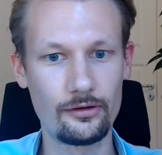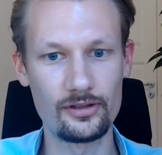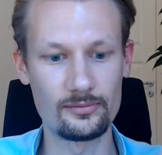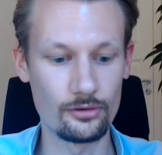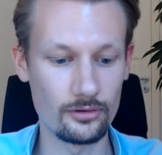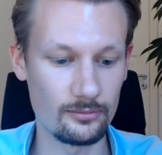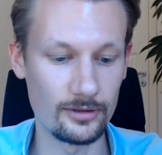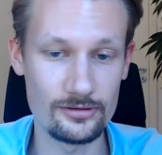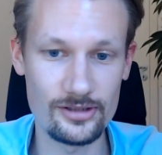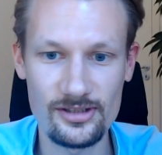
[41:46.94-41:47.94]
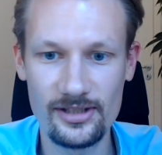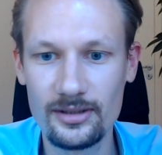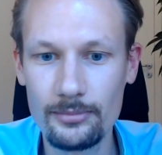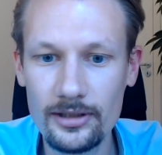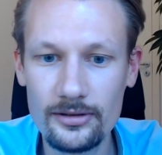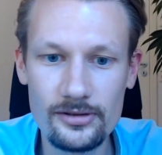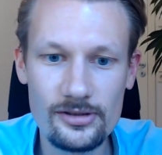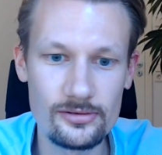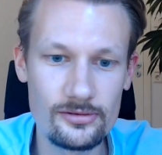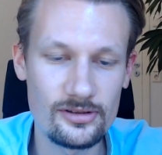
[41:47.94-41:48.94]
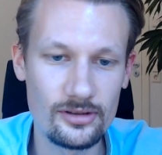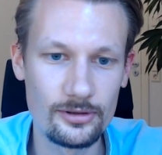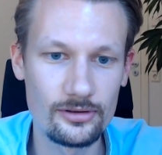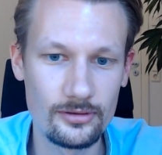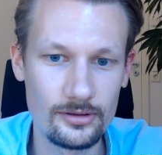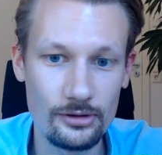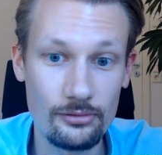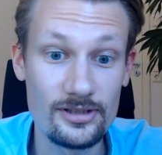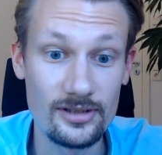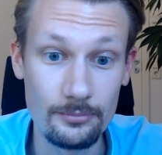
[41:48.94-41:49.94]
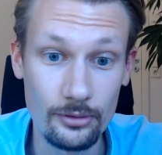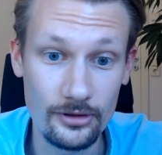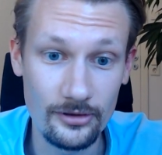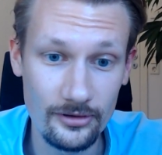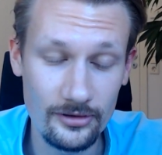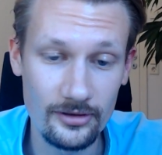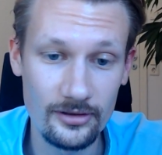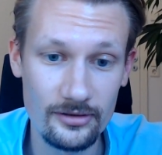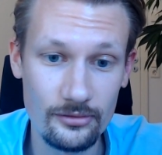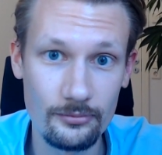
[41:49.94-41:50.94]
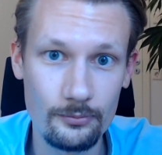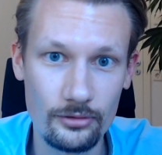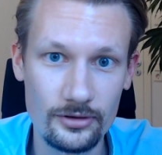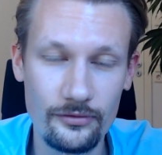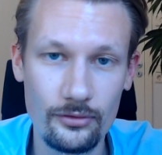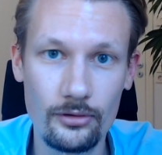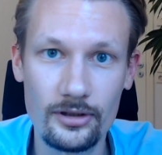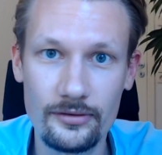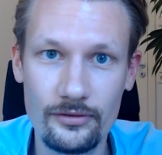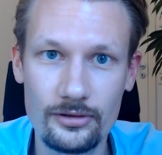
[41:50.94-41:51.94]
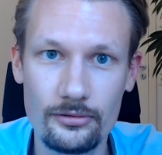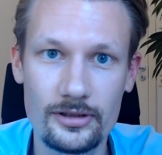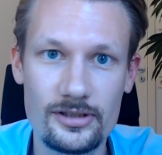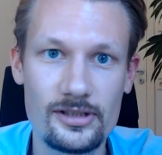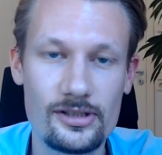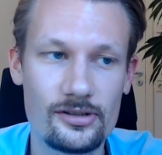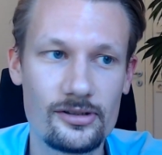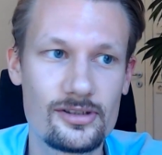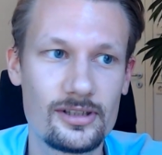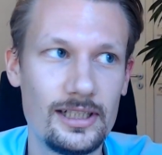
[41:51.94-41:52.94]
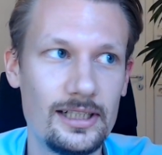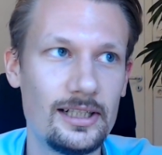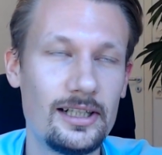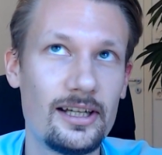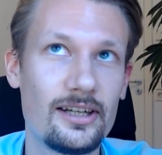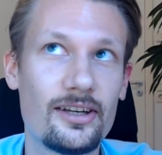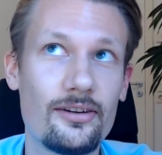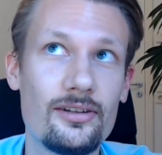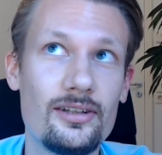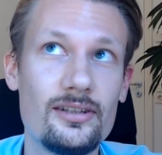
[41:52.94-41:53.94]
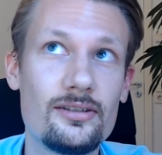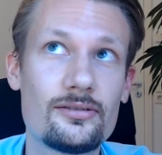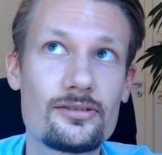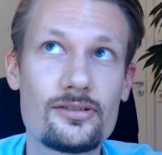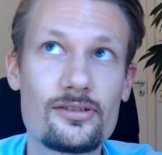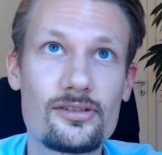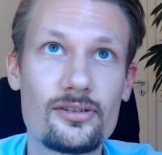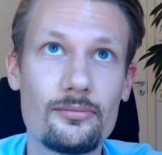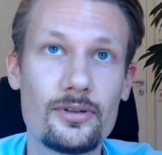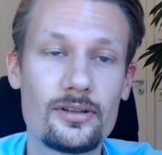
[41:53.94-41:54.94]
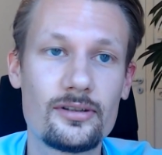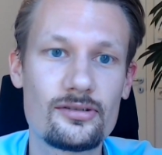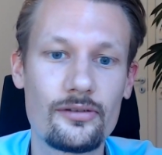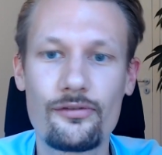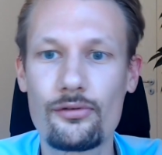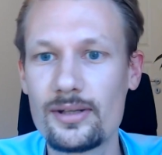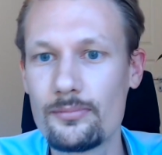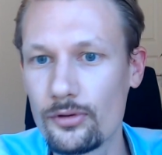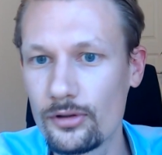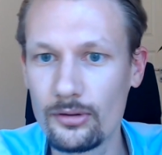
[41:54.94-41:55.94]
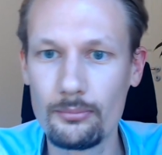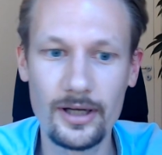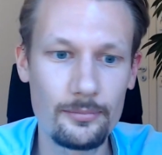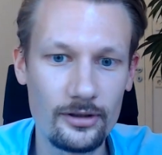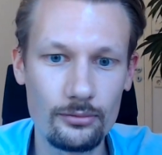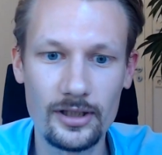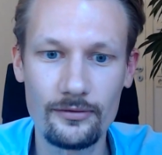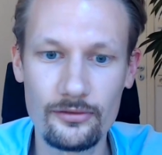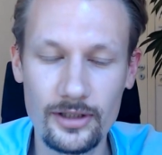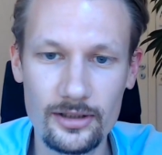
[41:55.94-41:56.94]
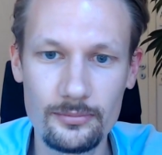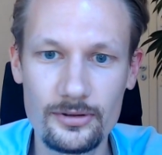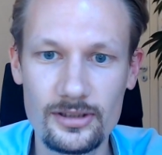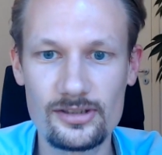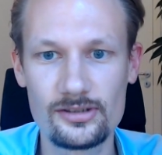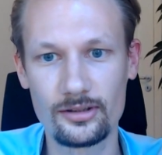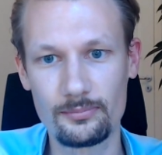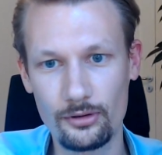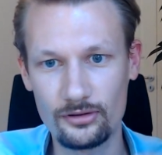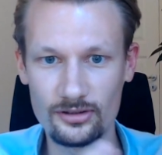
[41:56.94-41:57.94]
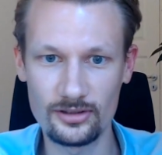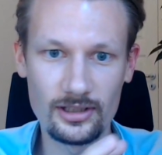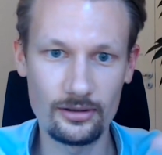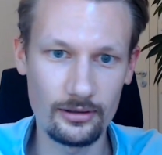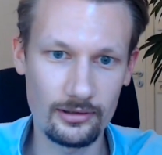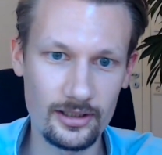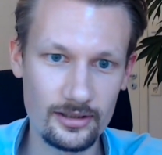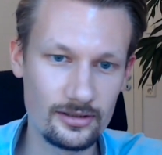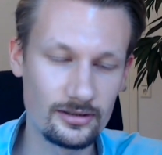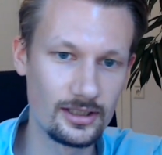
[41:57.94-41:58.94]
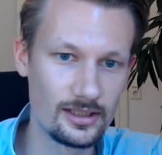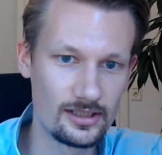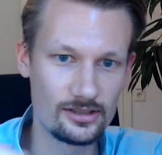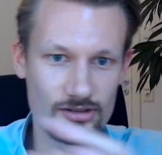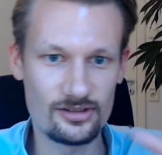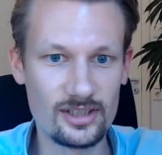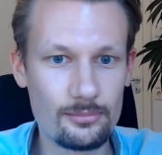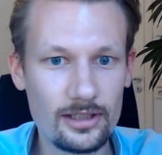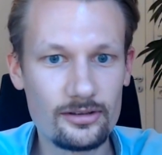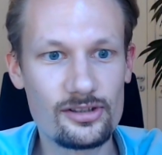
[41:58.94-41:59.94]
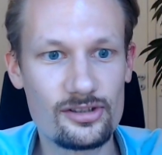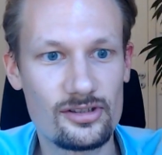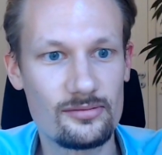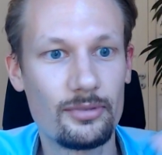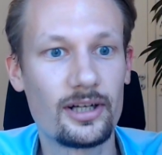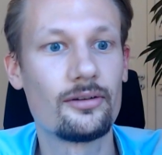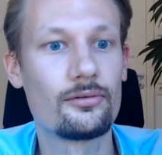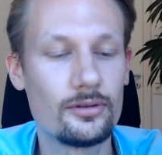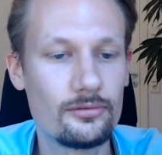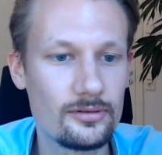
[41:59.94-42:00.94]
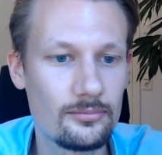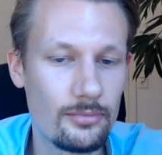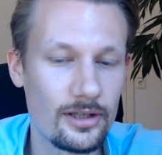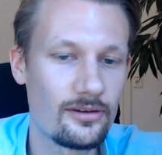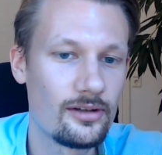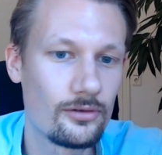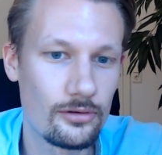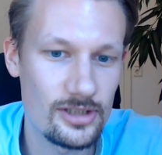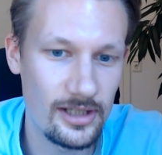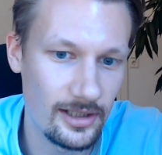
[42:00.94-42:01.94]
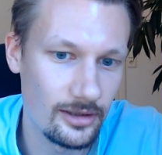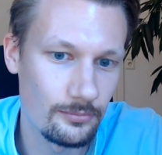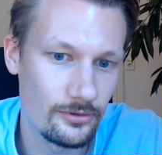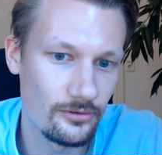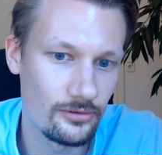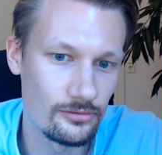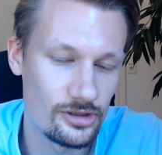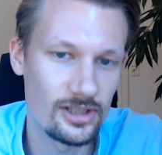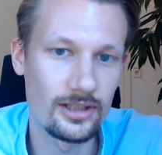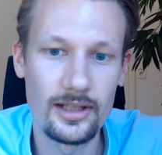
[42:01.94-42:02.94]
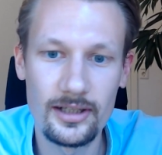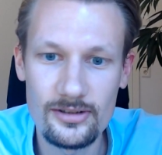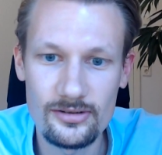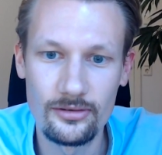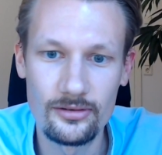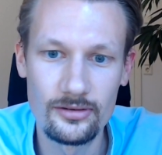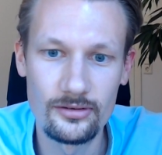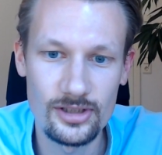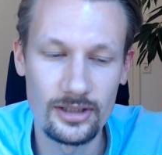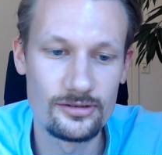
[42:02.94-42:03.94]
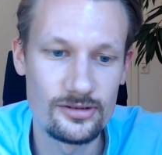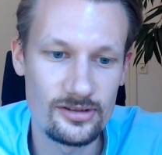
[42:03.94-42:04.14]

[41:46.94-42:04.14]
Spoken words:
you think broadly about the sustainability issues, they're becoming increasingly important, and they're important for all the different organizations. Again, the ecosystem sort of framework or map that we have developed, it's not particularly outlining sustainability issues by their own, but they of course help to shed lights on the challenges